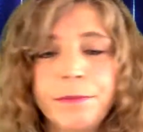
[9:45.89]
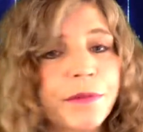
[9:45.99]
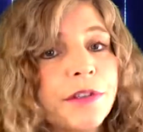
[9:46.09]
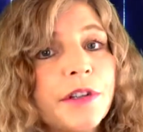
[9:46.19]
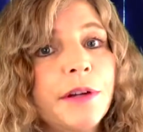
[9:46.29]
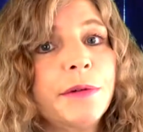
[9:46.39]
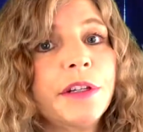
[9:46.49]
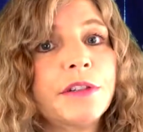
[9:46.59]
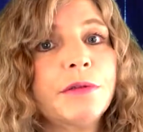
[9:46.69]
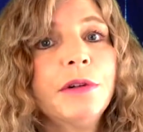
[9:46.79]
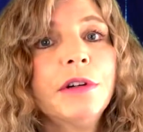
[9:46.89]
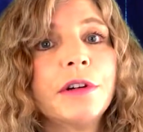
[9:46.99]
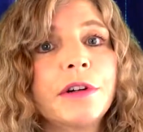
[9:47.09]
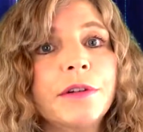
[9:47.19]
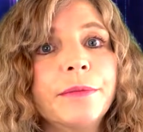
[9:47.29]
it's time to get to
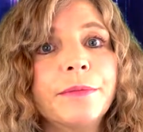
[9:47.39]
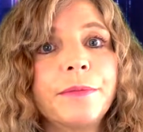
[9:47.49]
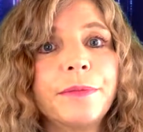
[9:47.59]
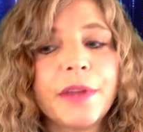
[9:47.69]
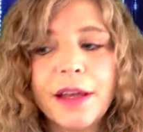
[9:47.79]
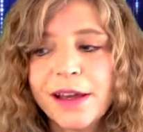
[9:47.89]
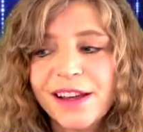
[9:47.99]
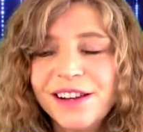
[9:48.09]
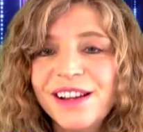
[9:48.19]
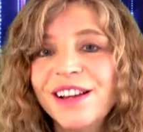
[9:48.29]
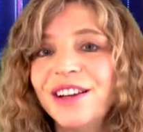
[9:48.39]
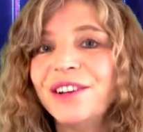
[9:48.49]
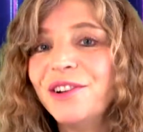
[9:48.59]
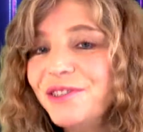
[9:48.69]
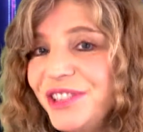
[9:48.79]
work. And
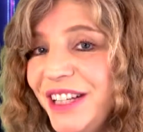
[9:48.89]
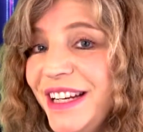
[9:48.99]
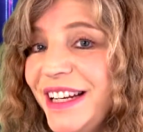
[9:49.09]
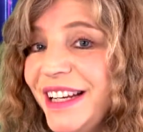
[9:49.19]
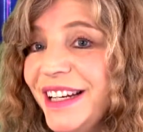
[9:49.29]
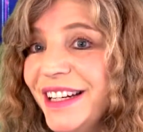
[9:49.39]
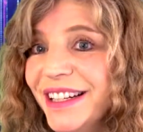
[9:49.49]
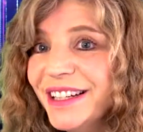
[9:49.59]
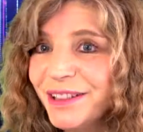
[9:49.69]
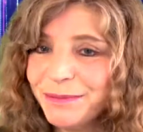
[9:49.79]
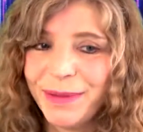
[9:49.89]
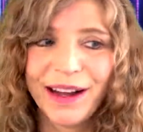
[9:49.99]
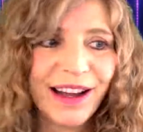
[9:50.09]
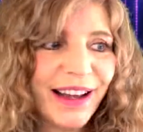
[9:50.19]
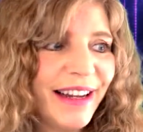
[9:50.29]
no cheating
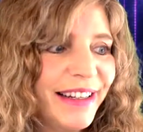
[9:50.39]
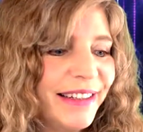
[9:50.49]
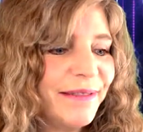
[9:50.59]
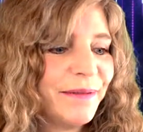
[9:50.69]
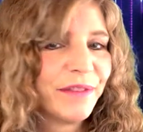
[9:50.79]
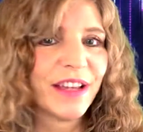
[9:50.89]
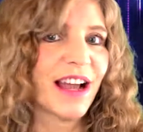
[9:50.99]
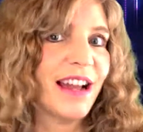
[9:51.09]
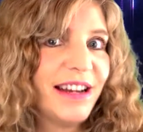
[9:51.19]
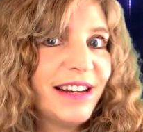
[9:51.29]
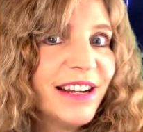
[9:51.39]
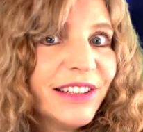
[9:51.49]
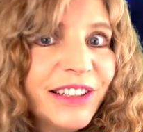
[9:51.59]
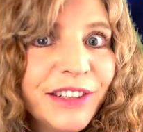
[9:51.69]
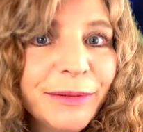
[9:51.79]
by hiding
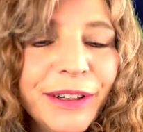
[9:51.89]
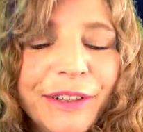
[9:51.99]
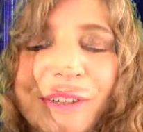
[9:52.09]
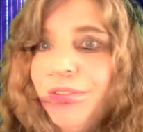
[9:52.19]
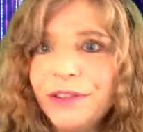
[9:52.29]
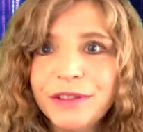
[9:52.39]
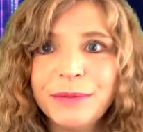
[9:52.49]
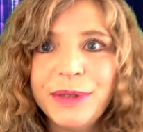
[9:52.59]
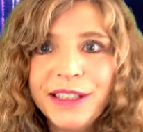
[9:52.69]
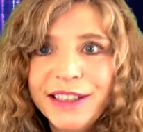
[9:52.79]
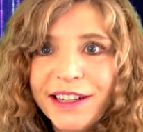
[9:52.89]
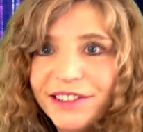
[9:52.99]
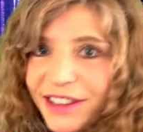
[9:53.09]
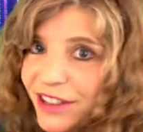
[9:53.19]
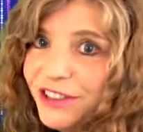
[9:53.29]
out in your room or being out
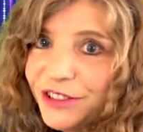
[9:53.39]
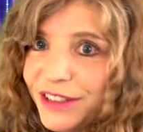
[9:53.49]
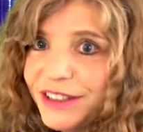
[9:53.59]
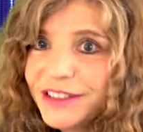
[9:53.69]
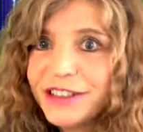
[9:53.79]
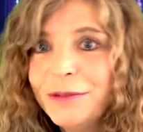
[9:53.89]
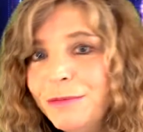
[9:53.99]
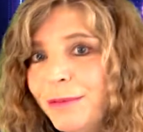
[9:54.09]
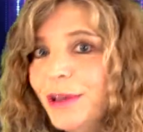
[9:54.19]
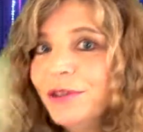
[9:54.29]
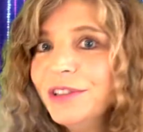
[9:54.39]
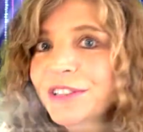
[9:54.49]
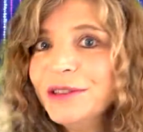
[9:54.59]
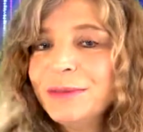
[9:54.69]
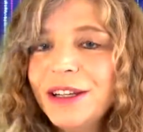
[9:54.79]
in the country in some
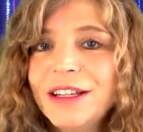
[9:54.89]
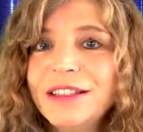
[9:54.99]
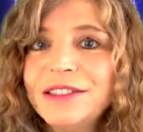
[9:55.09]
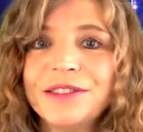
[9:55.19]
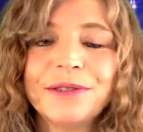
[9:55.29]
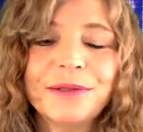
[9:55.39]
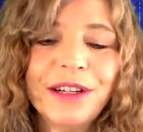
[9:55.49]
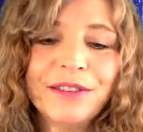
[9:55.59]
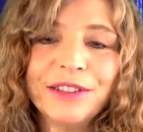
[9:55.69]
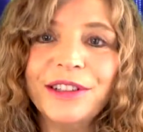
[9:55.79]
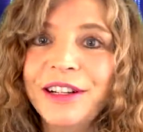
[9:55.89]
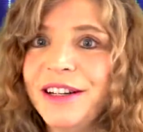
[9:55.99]
wilderness place or whatever.